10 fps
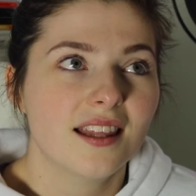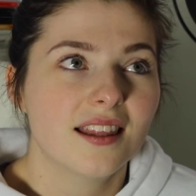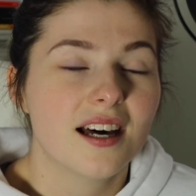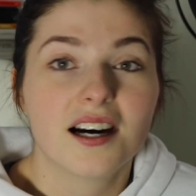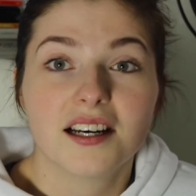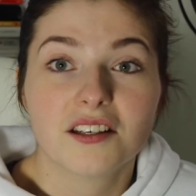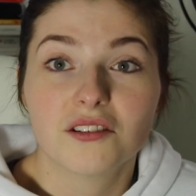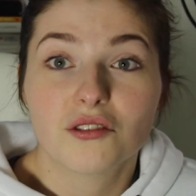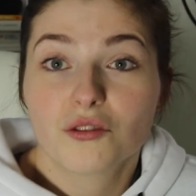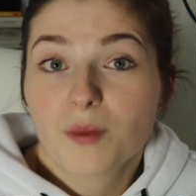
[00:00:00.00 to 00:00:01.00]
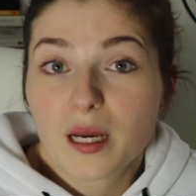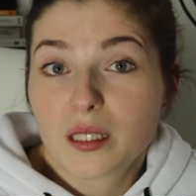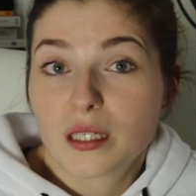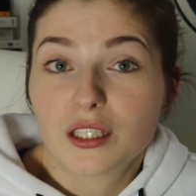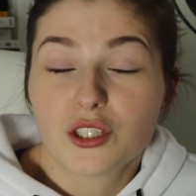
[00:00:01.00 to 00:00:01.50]
that I could
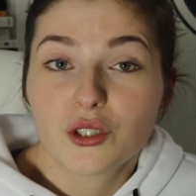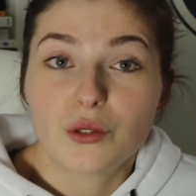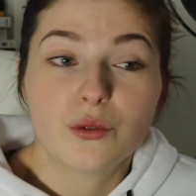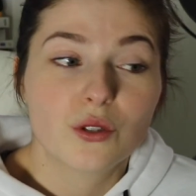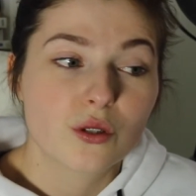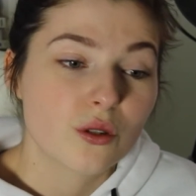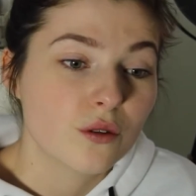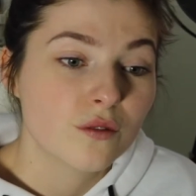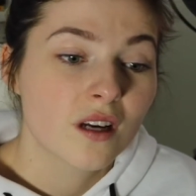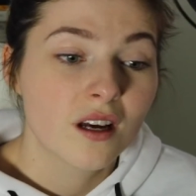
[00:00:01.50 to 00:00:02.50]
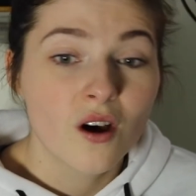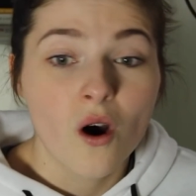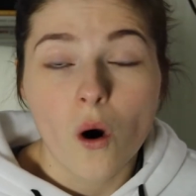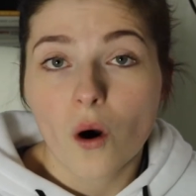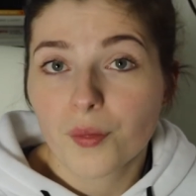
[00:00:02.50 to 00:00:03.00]
basically do just sort of
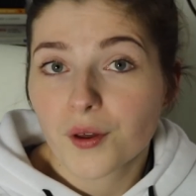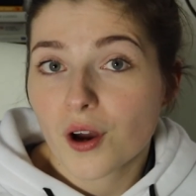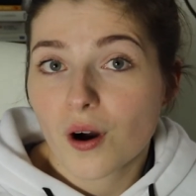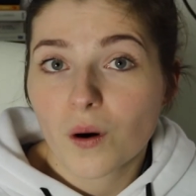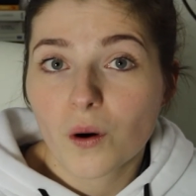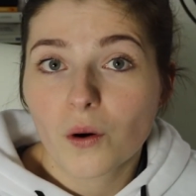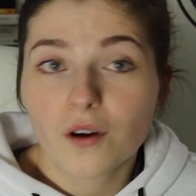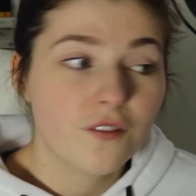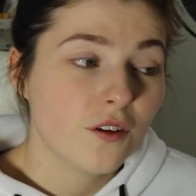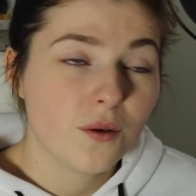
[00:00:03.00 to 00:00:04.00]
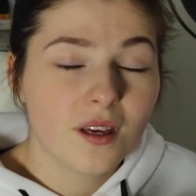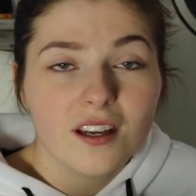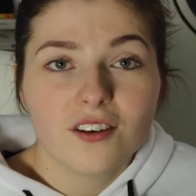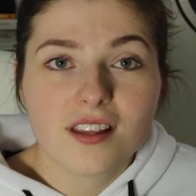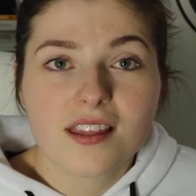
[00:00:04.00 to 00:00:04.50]
on the go, a few
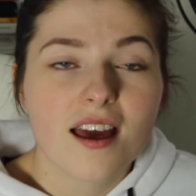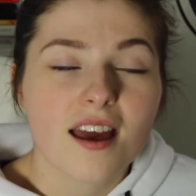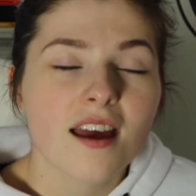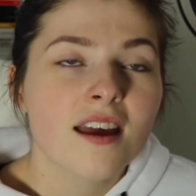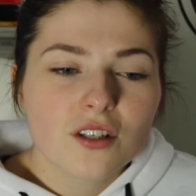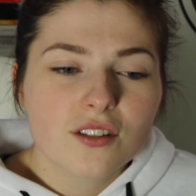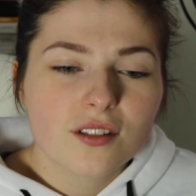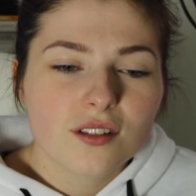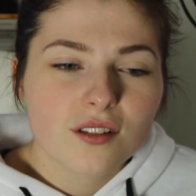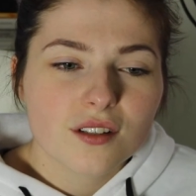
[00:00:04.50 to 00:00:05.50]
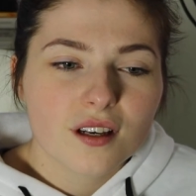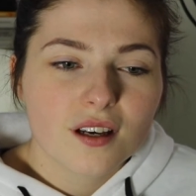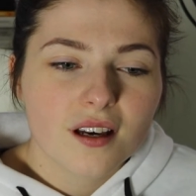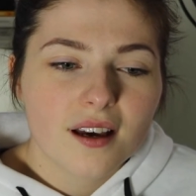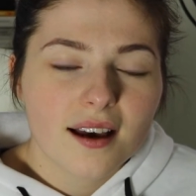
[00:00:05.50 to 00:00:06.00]
here and there, because
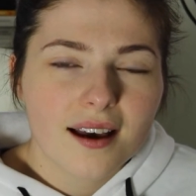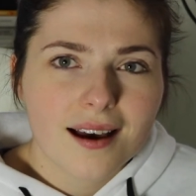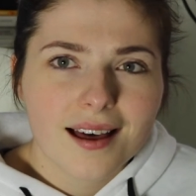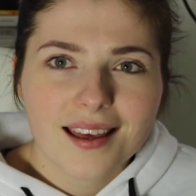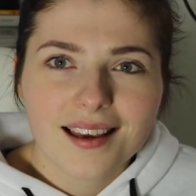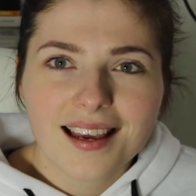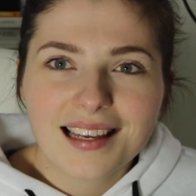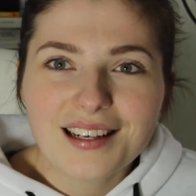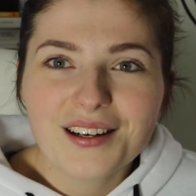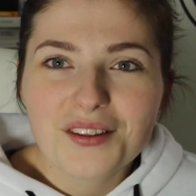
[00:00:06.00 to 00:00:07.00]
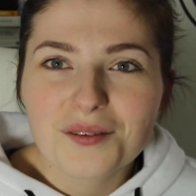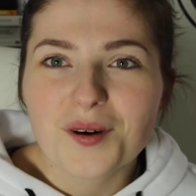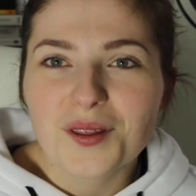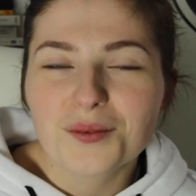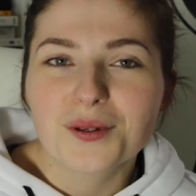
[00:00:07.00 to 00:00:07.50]
I think any other
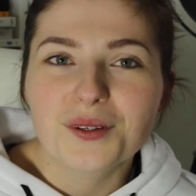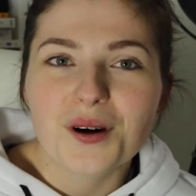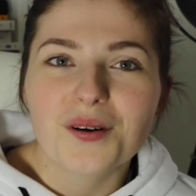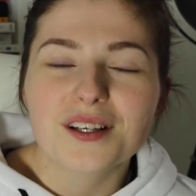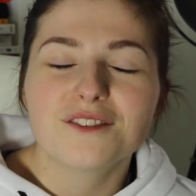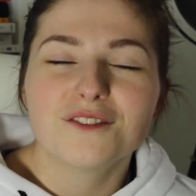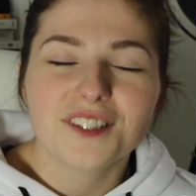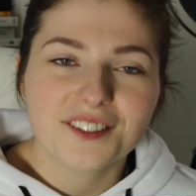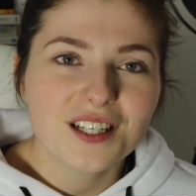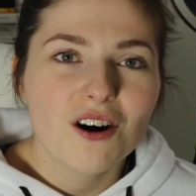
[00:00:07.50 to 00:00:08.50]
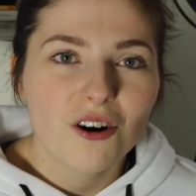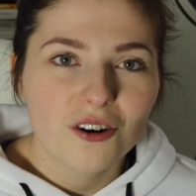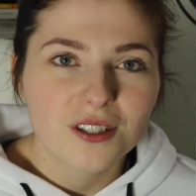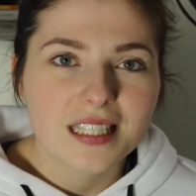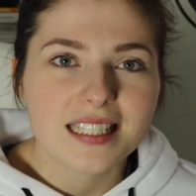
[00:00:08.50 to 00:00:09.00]
mother will know it's very
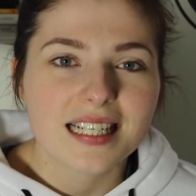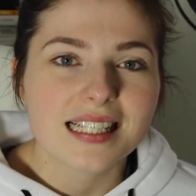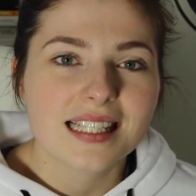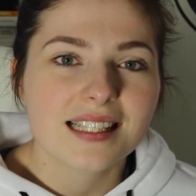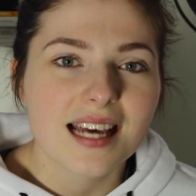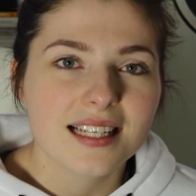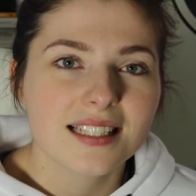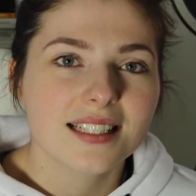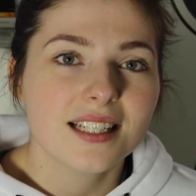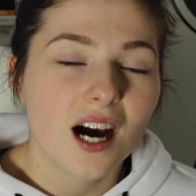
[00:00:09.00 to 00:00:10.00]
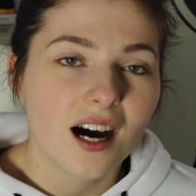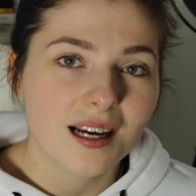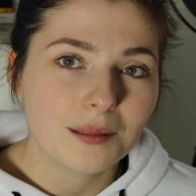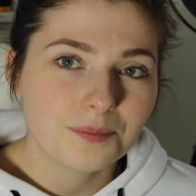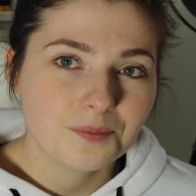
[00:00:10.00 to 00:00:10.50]
hard to get a set
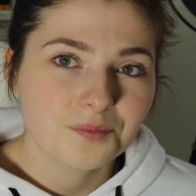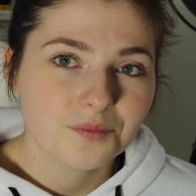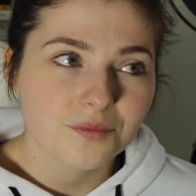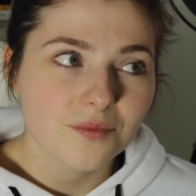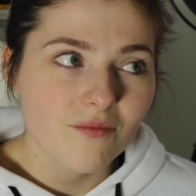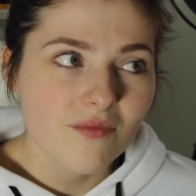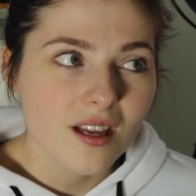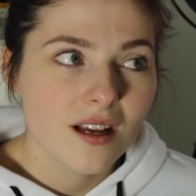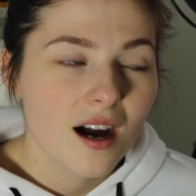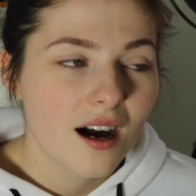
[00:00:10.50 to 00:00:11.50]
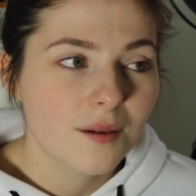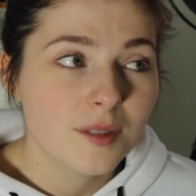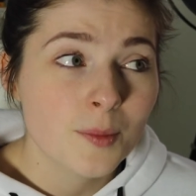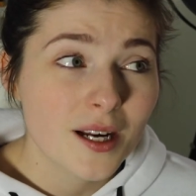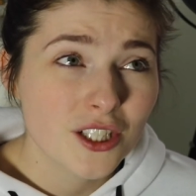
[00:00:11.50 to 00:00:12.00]
time,
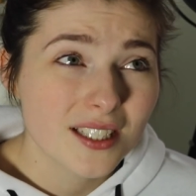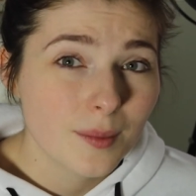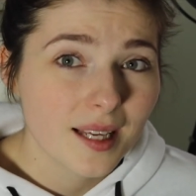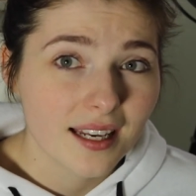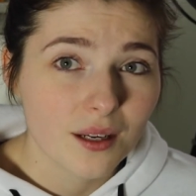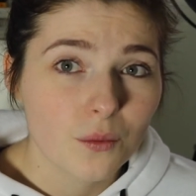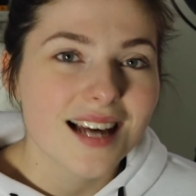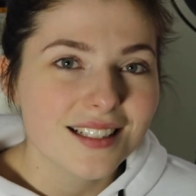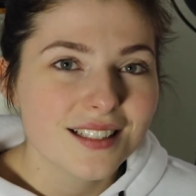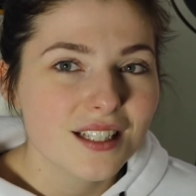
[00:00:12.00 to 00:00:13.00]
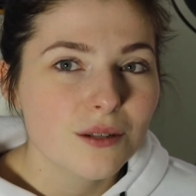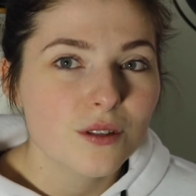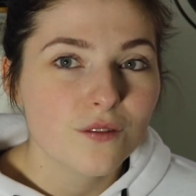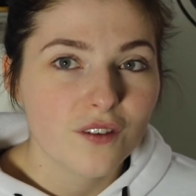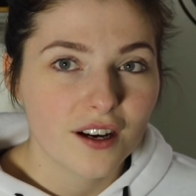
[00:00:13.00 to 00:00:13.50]
especially in the beginning. Saskia
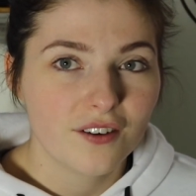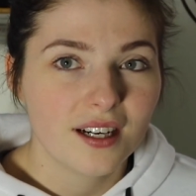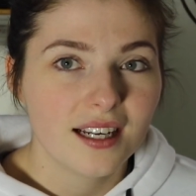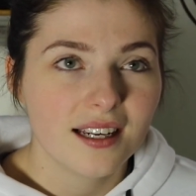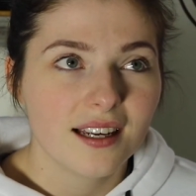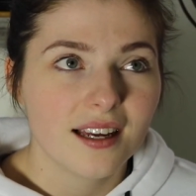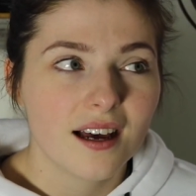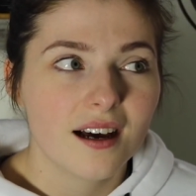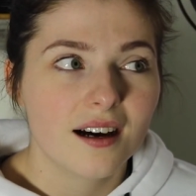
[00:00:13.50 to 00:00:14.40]
was very